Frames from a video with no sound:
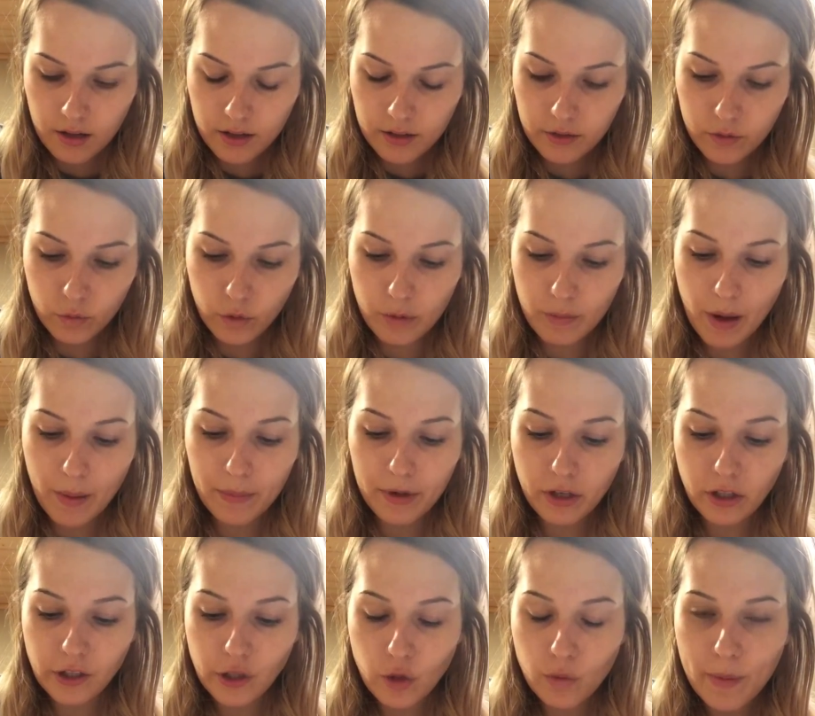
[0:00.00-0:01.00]
remember,
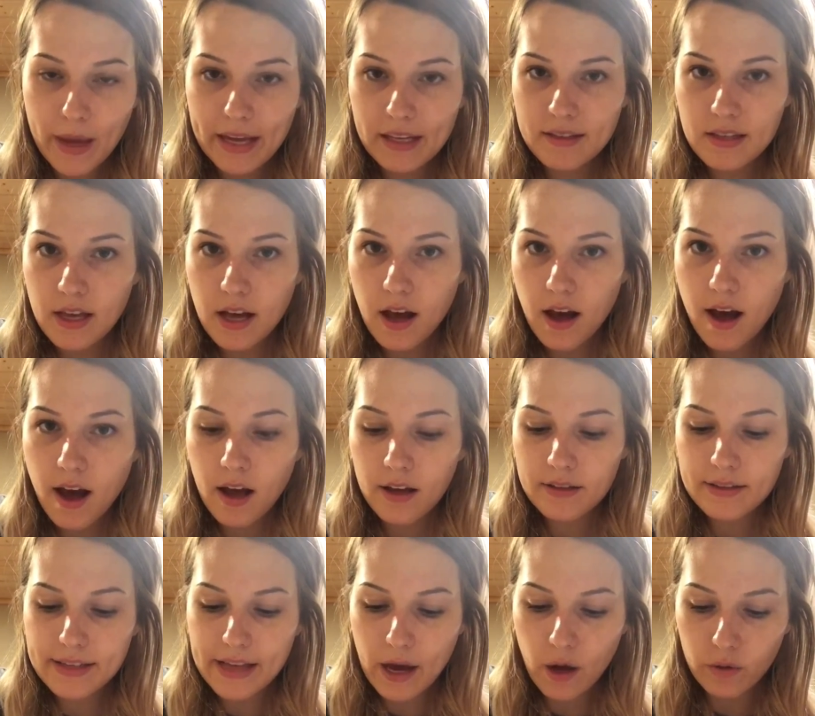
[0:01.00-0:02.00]
U makes the
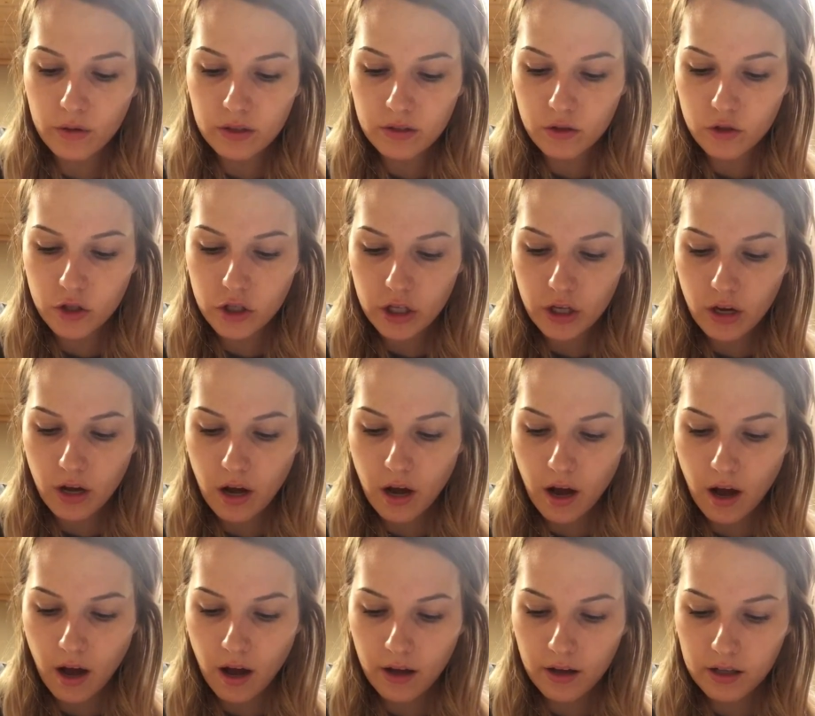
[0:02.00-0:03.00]
sound. J,
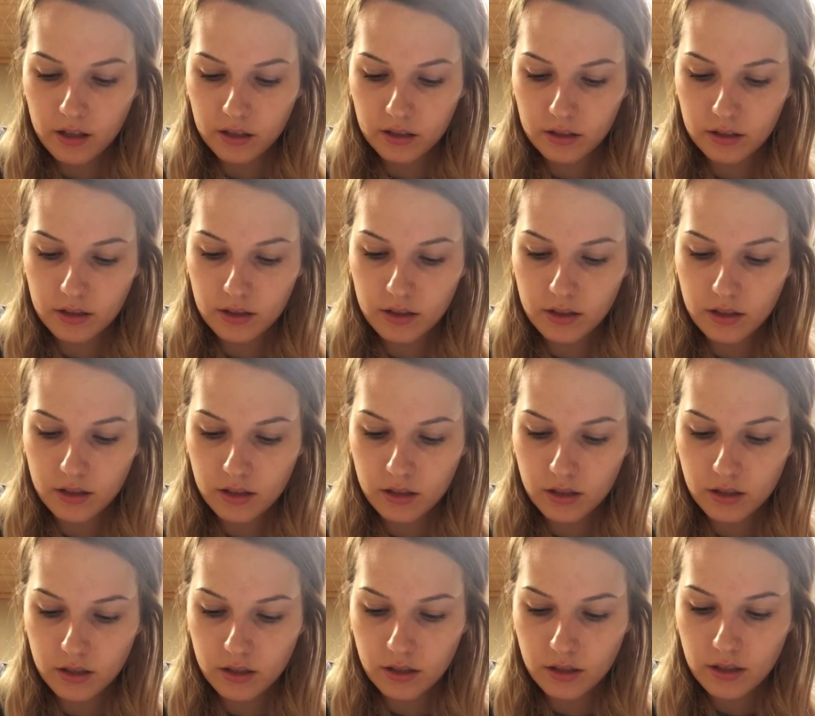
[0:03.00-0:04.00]

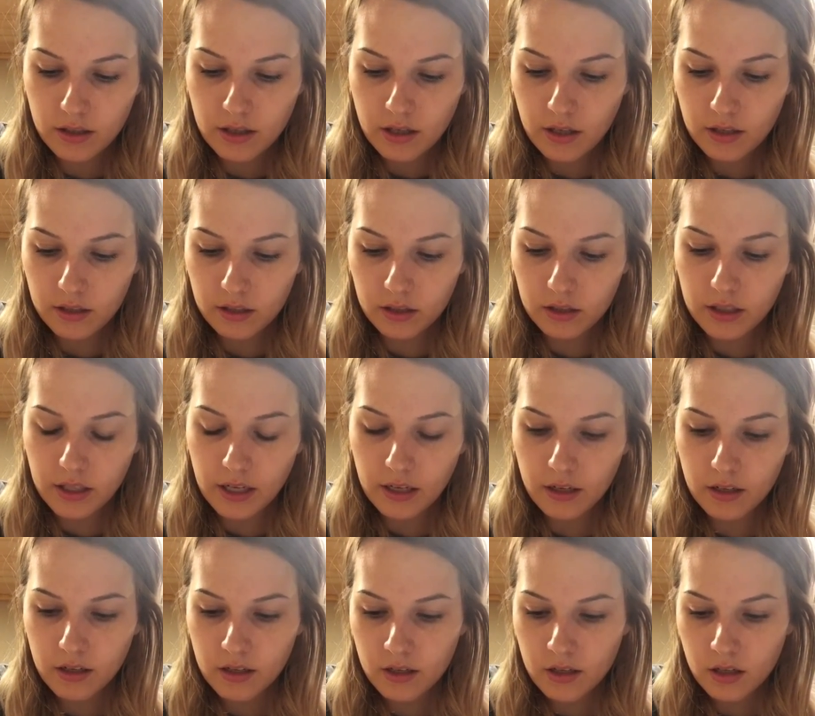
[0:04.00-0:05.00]
g,
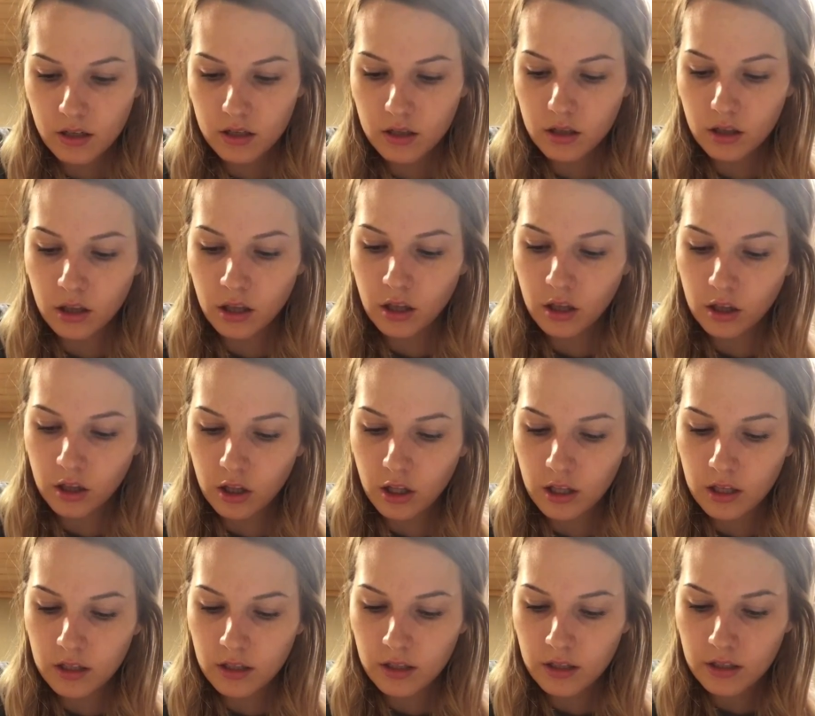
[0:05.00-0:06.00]

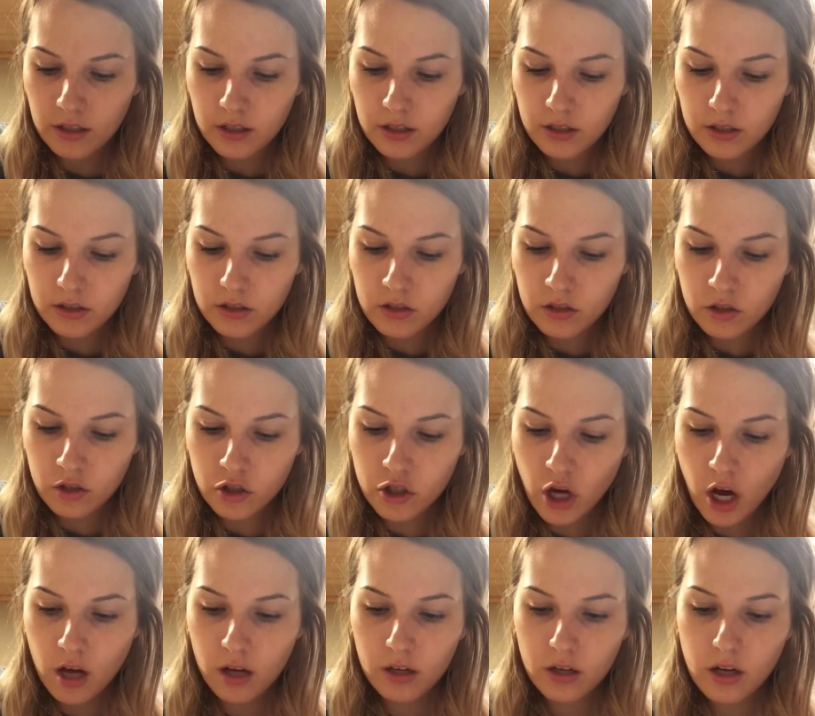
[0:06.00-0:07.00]
o.
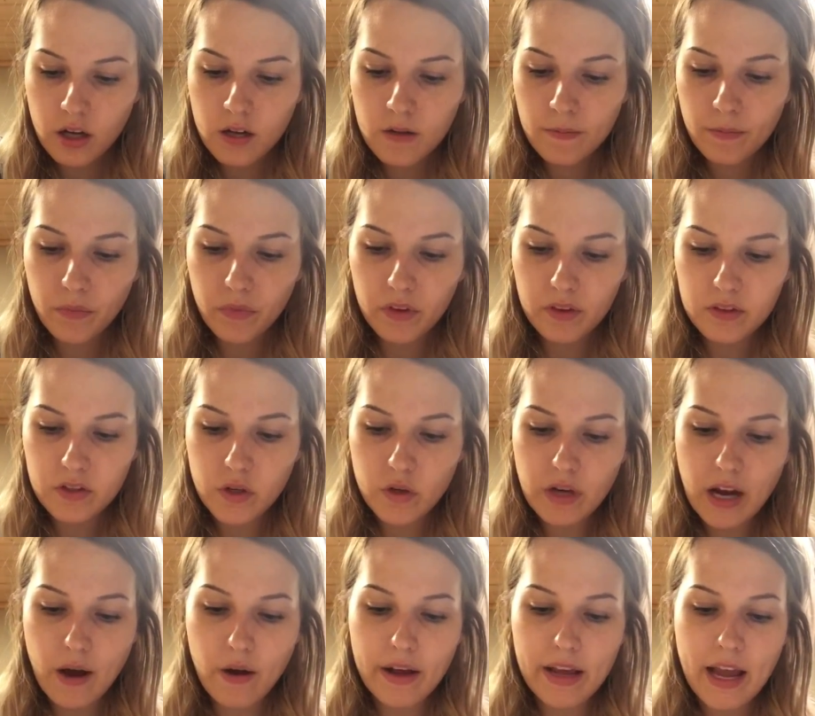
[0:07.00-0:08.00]
Jungle. So
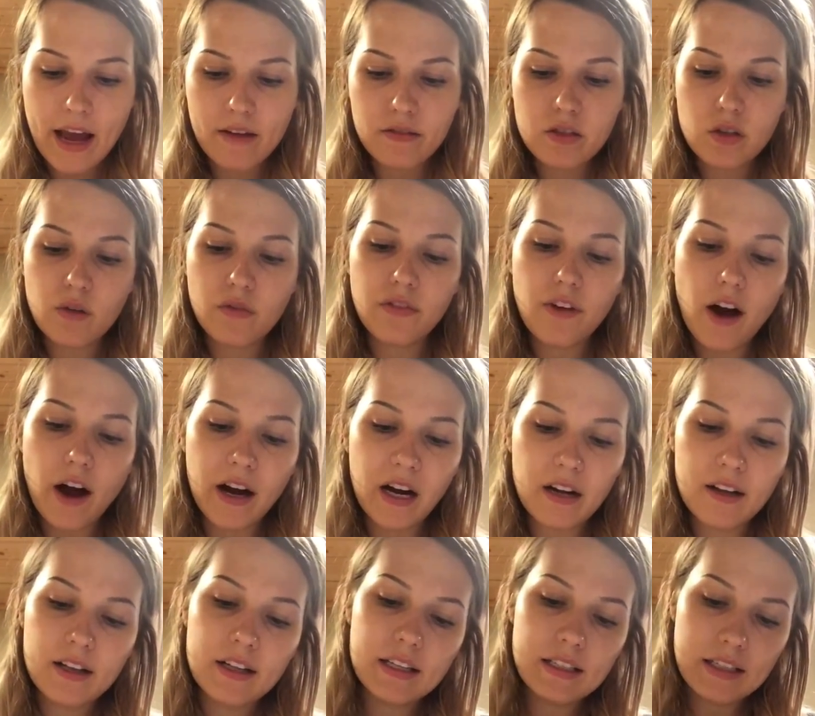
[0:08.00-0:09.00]
now I have so
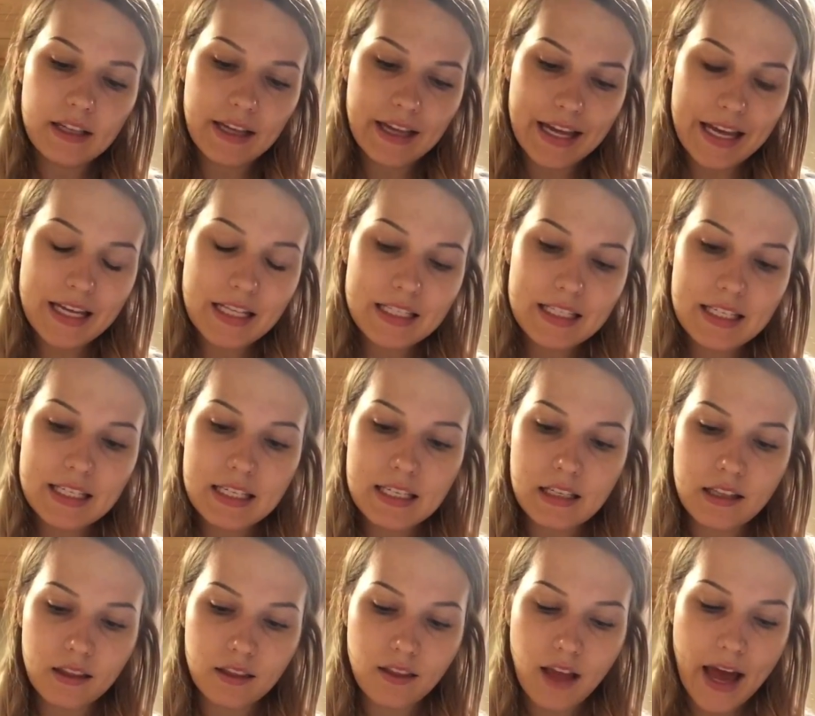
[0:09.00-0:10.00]
far, it
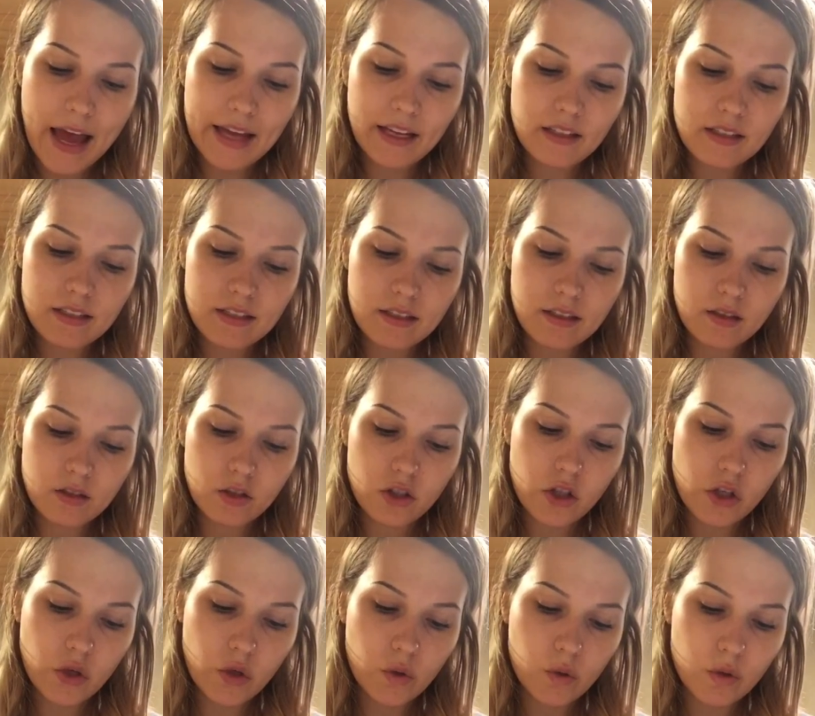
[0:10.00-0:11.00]
likes
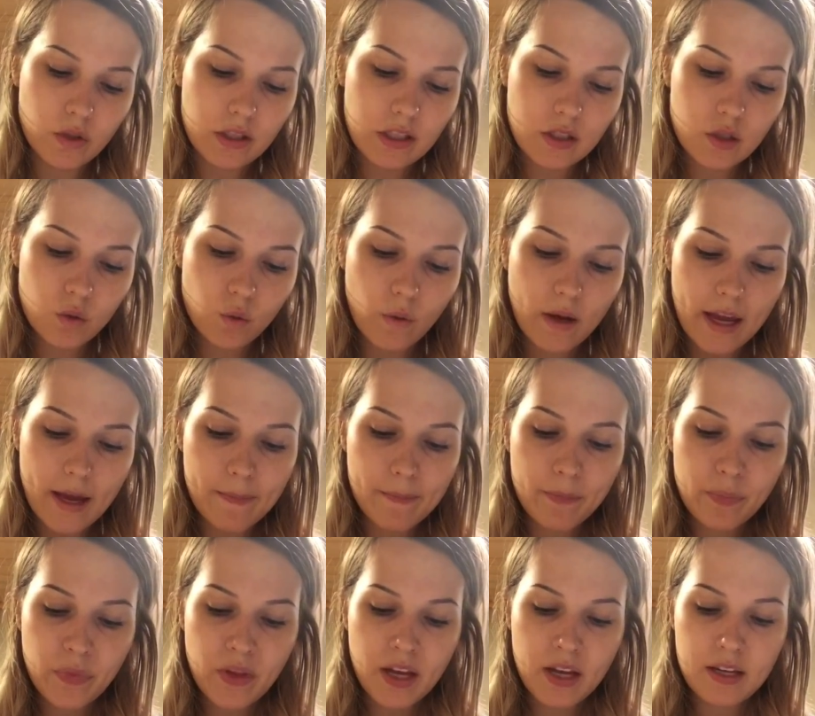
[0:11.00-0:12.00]
to
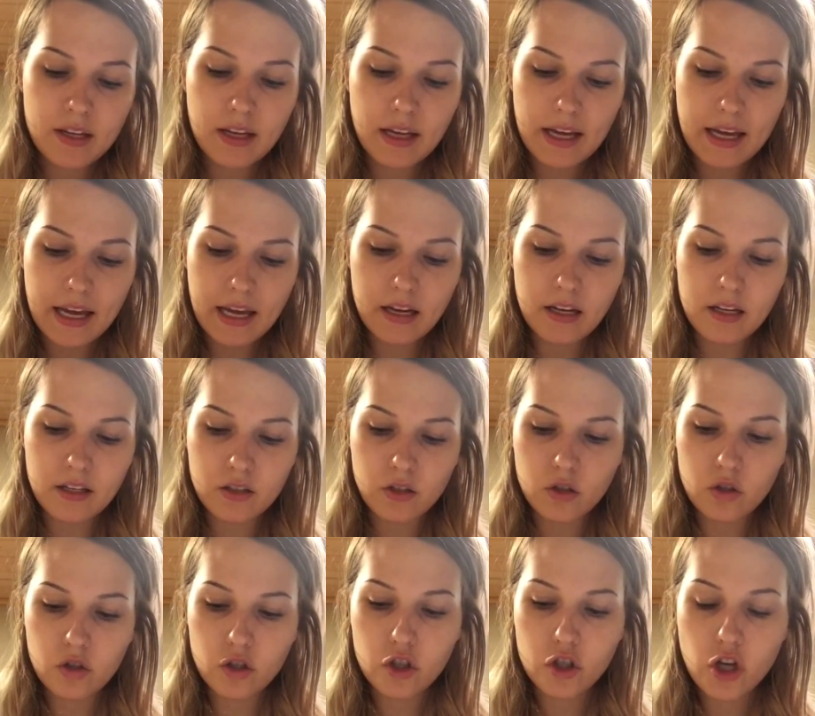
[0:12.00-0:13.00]
swim in
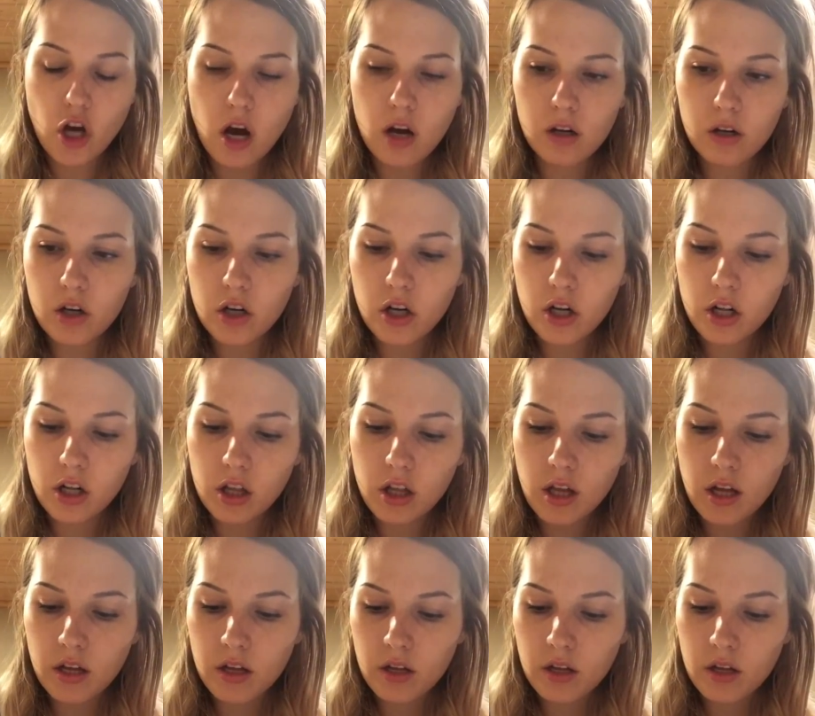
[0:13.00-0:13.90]
jungle